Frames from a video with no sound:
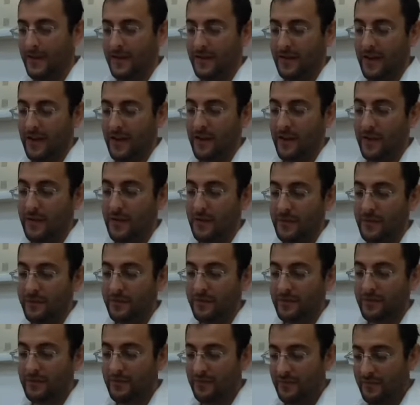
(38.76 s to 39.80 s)
So
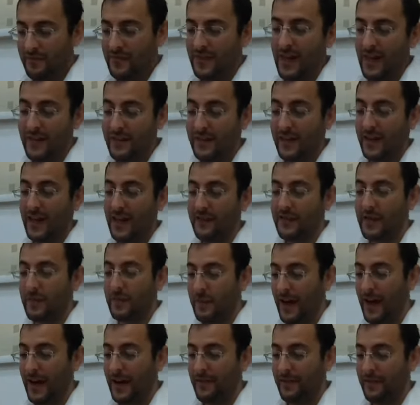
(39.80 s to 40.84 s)
there's a chiyuv to
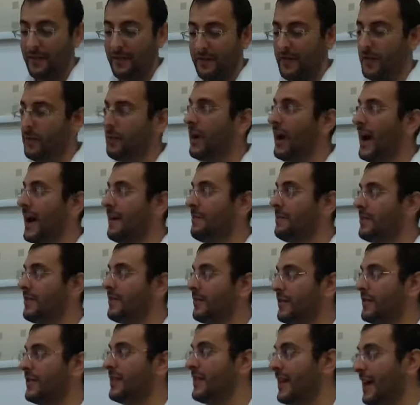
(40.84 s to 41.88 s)
pay for what
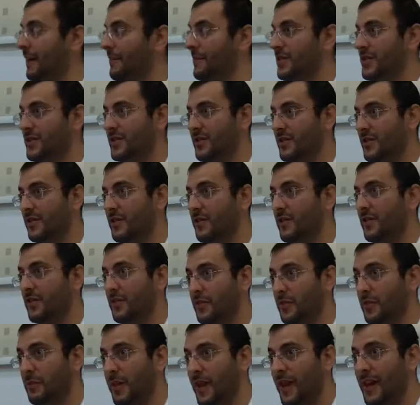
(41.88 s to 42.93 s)
happened, for the damage that, that
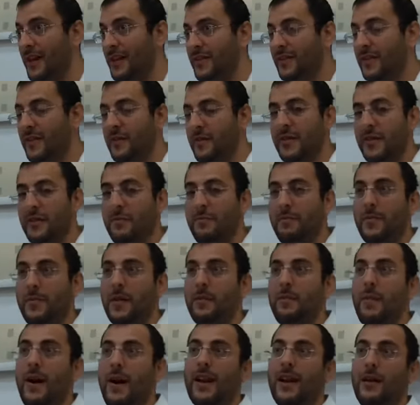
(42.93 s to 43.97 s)
took place. The, the,
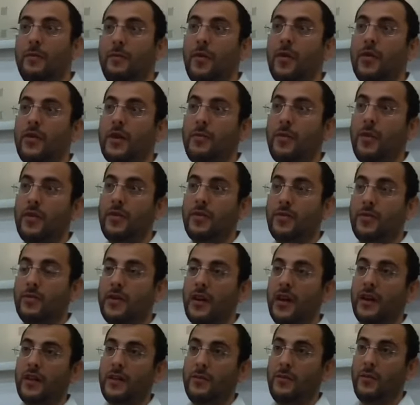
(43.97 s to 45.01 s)
the balabor, the person who
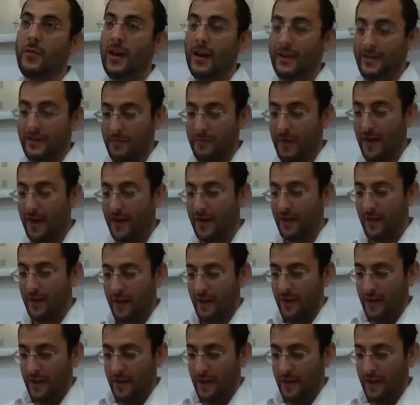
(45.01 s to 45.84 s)
dug the bore, has to pay.